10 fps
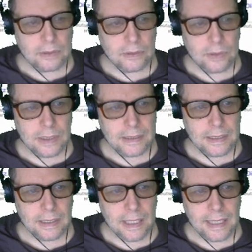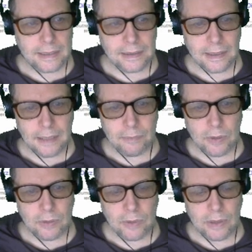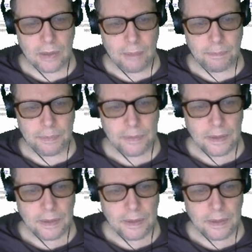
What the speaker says: do what it did last time when it went up